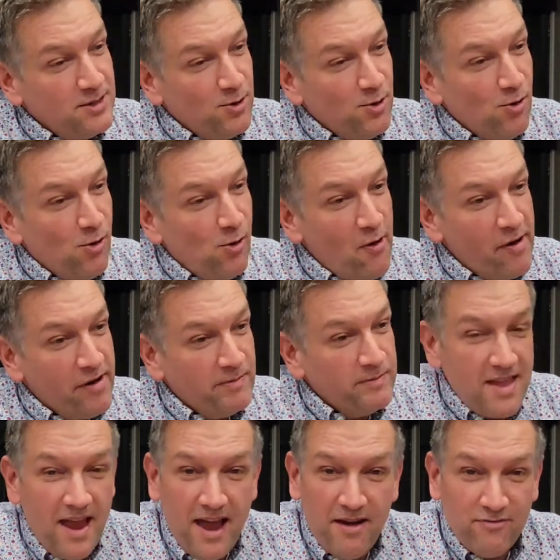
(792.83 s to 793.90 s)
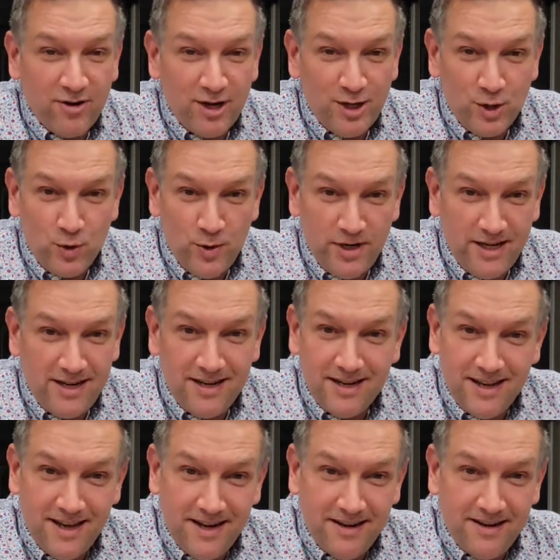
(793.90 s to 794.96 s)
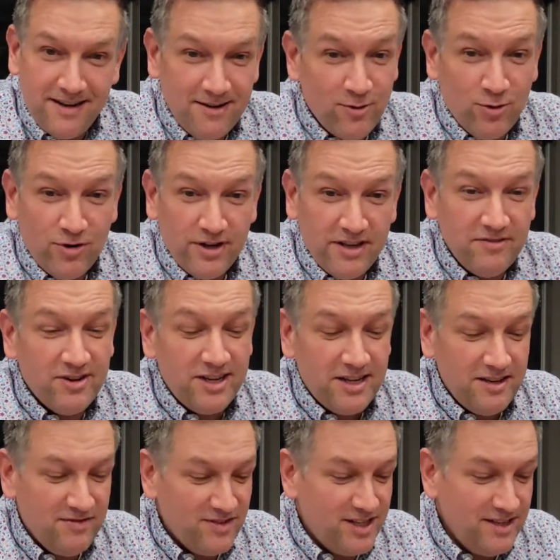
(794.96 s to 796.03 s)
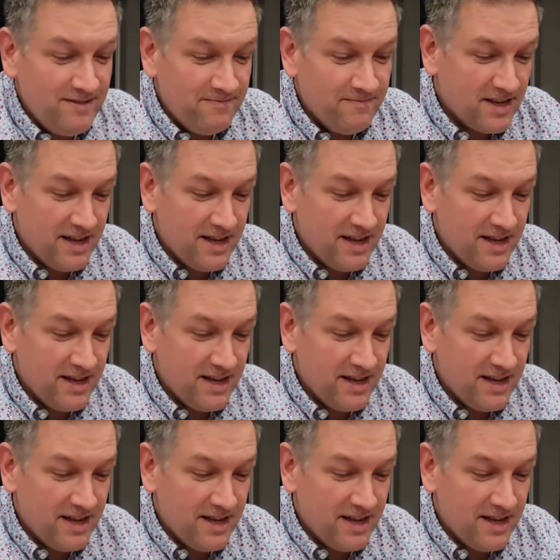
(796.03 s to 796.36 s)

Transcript: or African Queen can, or even Gifty,